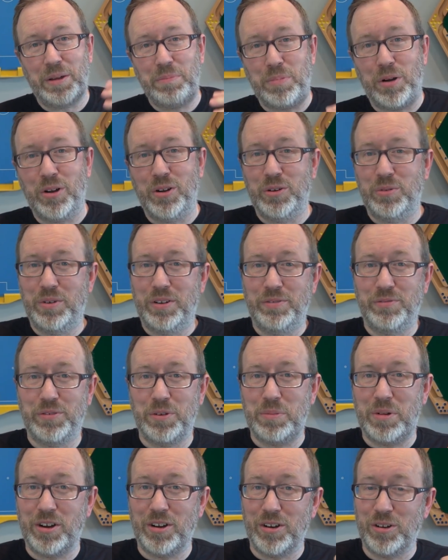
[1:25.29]
I borrowed one
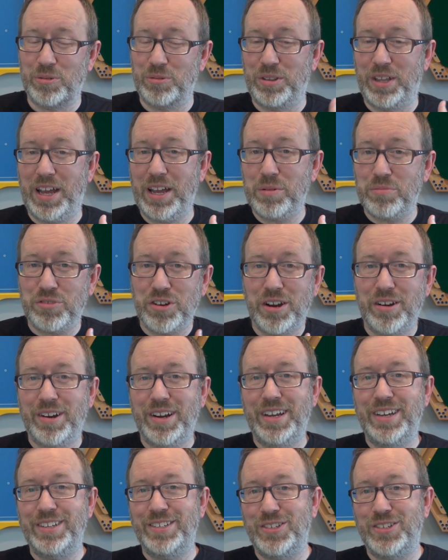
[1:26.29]
from our own library,